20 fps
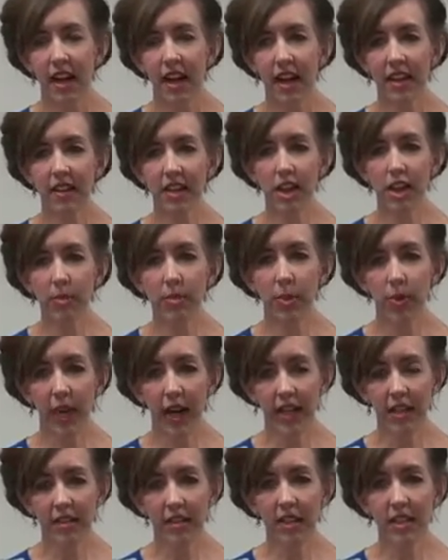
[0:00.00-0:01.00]
I think
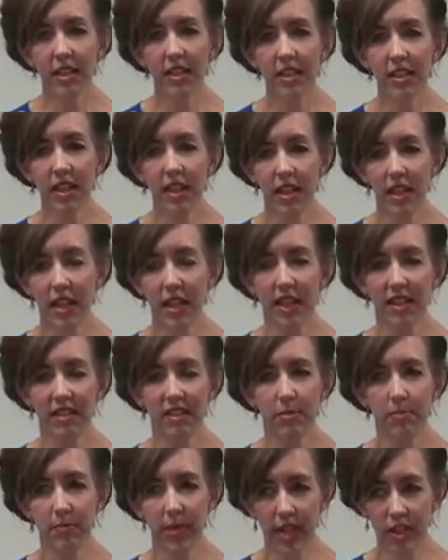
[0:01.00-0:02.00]
bridling the tongue,
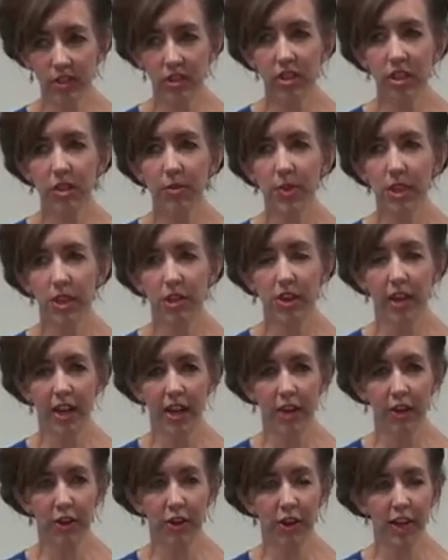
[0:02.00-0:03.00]
especially when you're
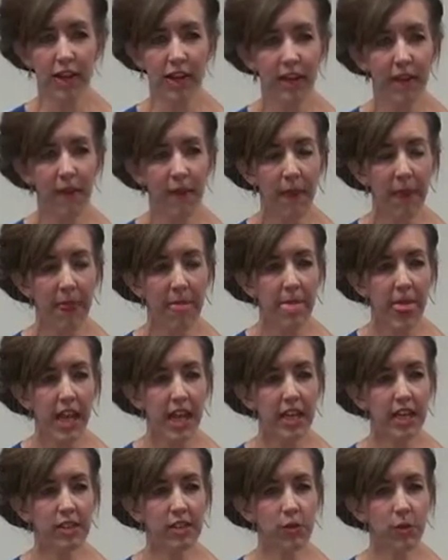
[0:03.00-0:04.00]
angry,
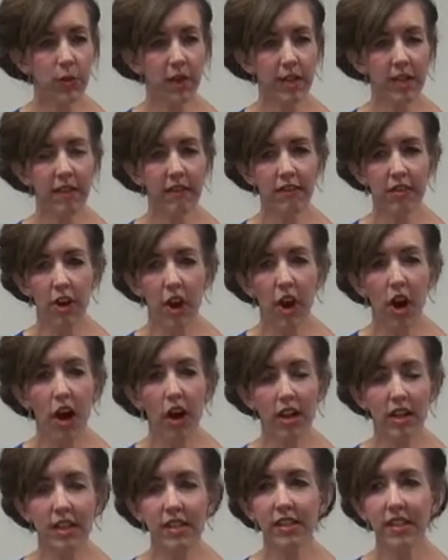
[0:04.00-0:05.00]
is one of the
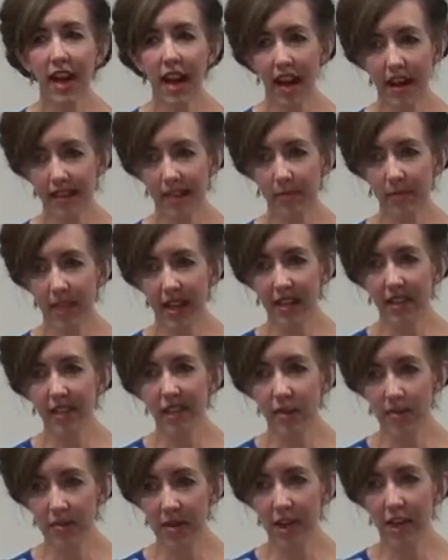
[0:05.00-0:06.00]
hardest aspects
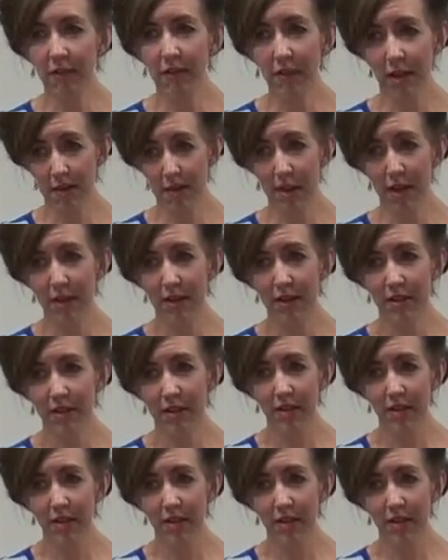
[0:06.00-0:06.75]
of being female,